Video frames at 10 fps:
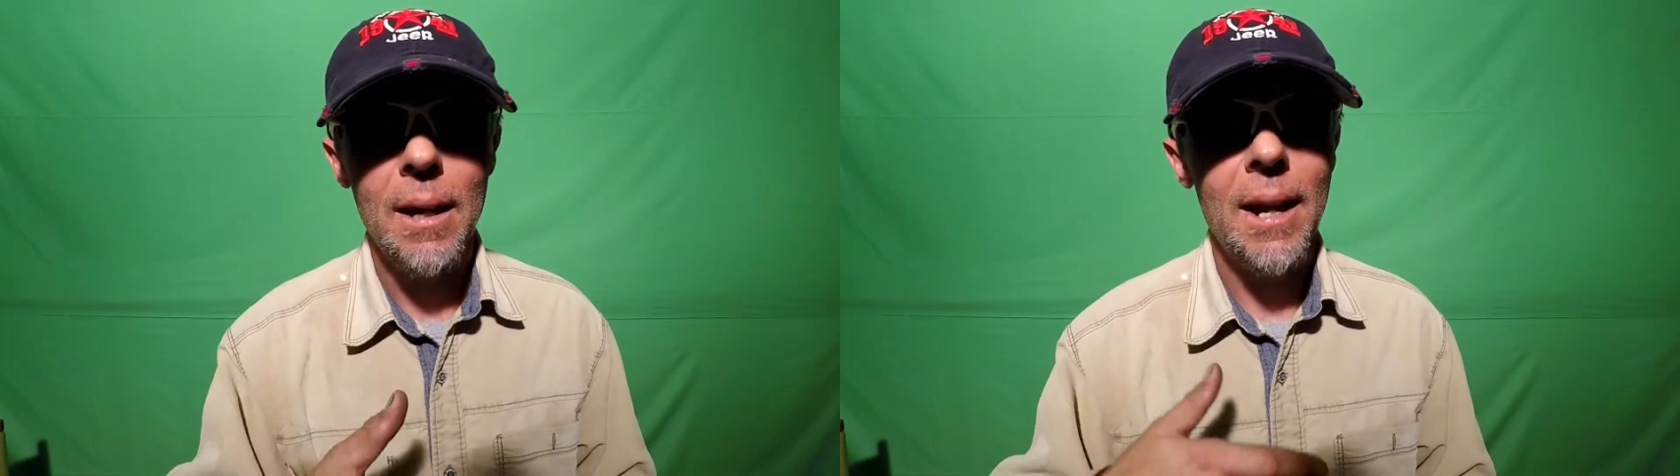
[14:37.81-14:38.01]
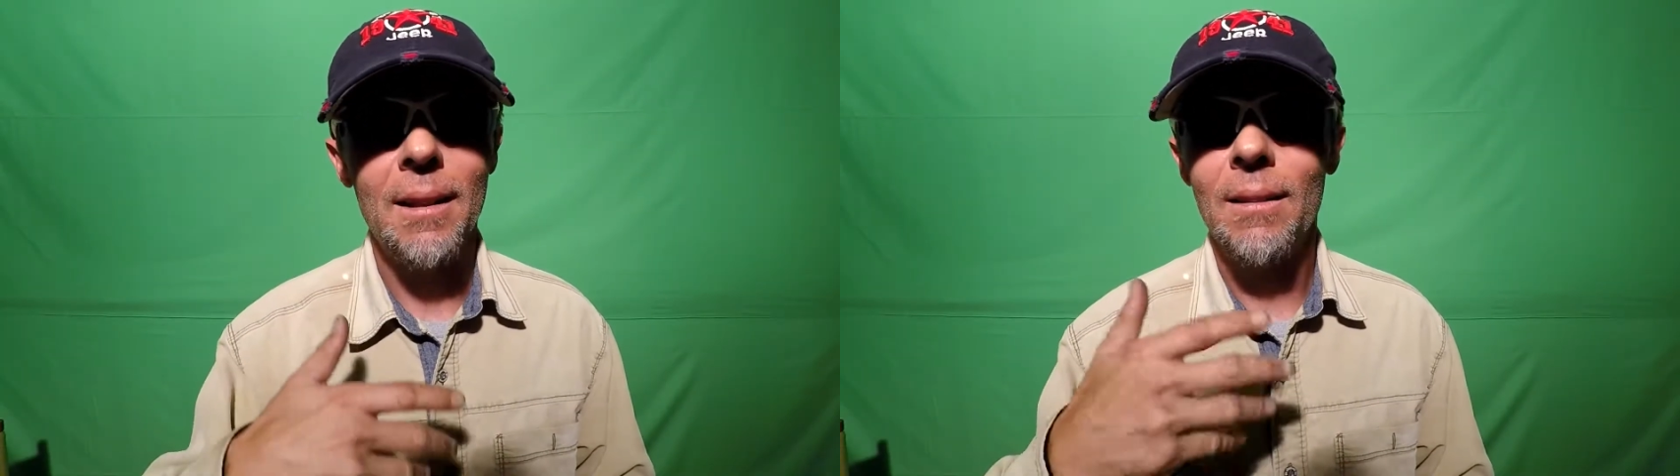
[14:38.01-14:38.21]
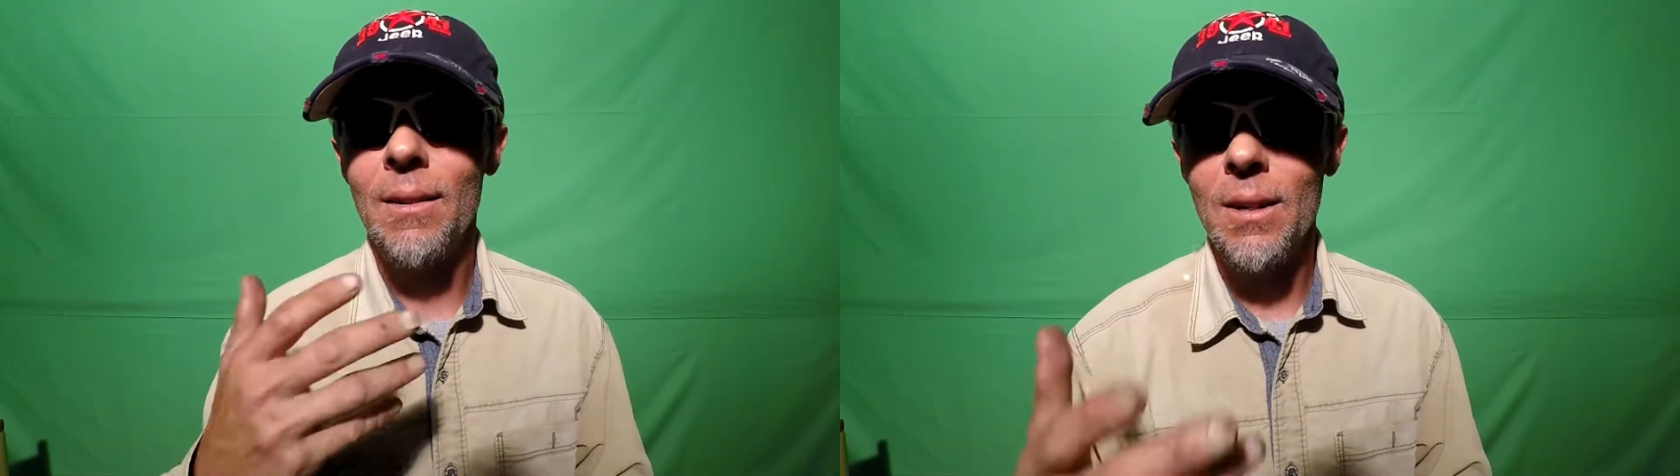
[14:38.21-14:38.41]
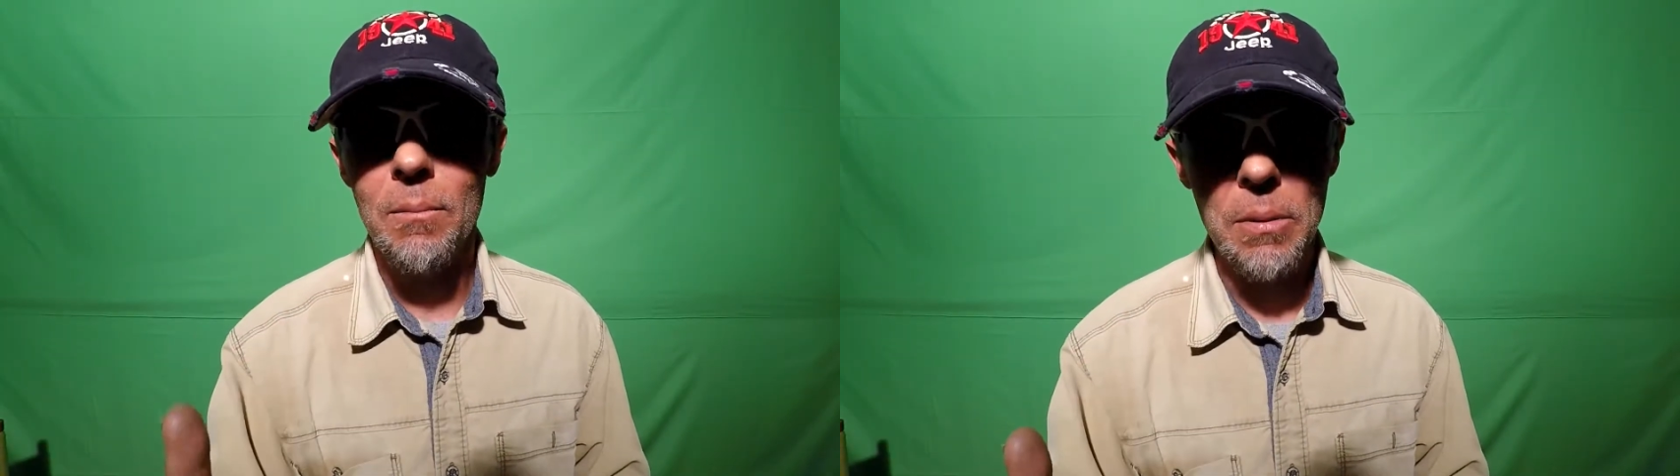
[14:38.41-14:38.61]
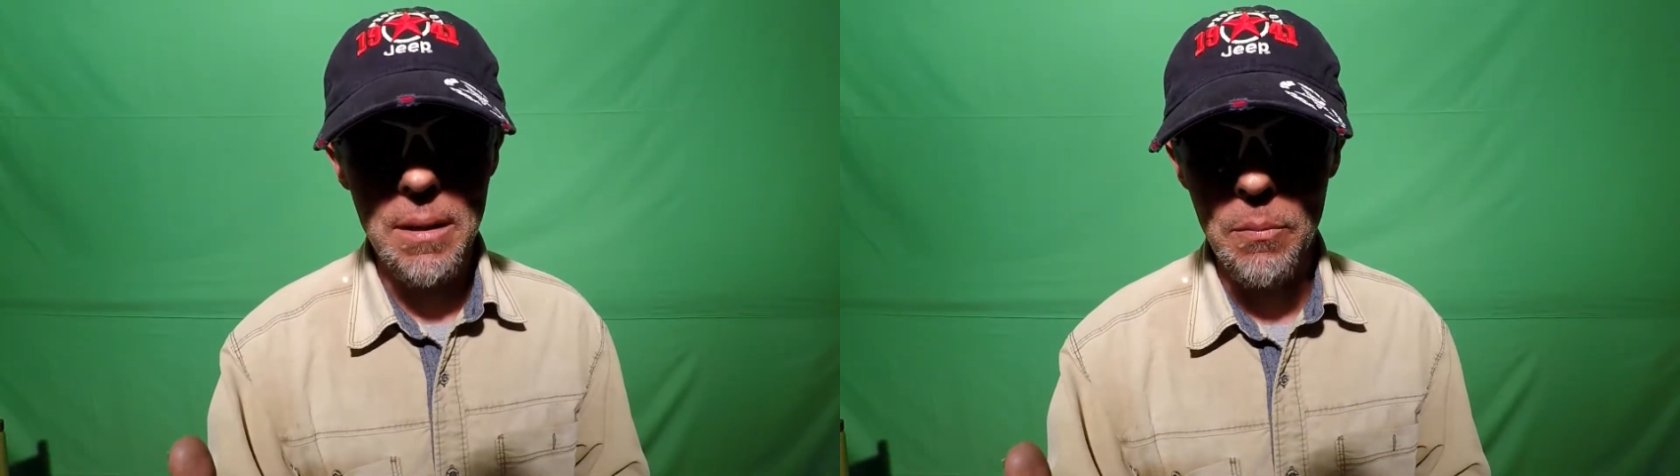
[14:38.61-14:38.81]
and learning
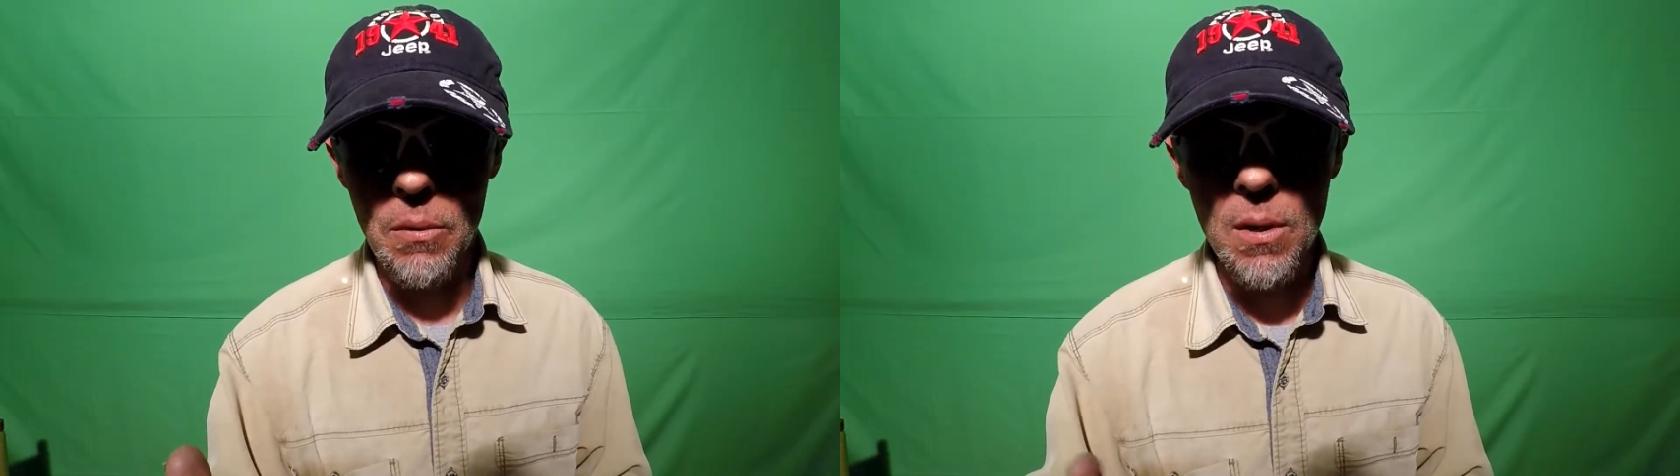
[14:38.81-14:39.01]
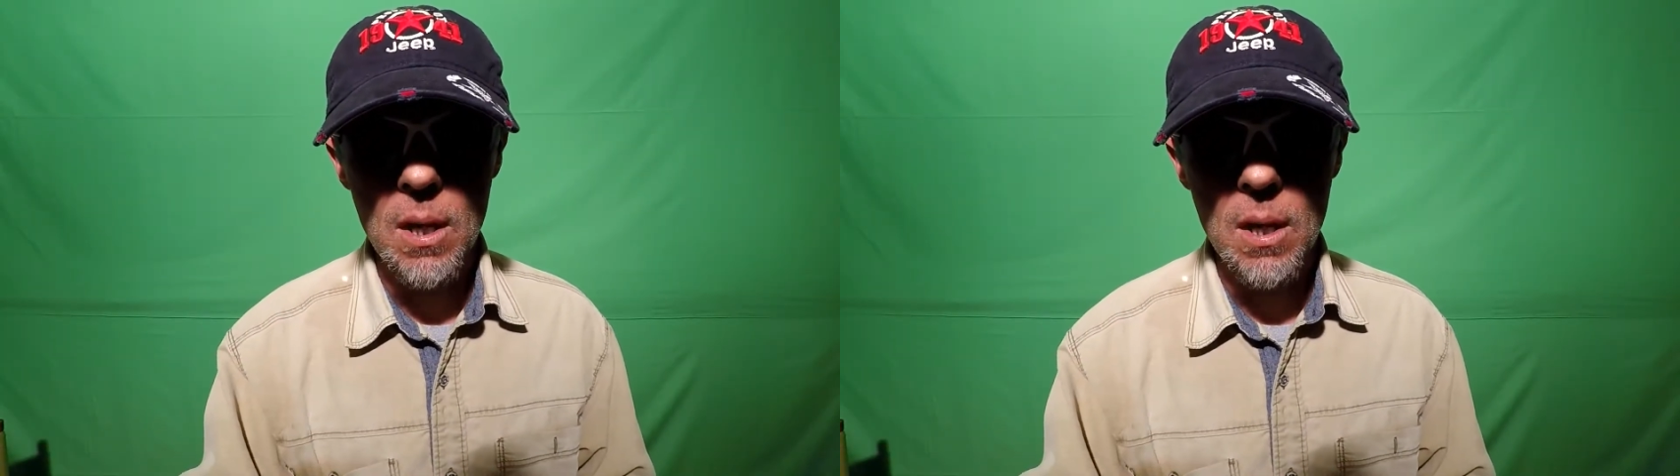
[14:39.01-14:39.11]
people,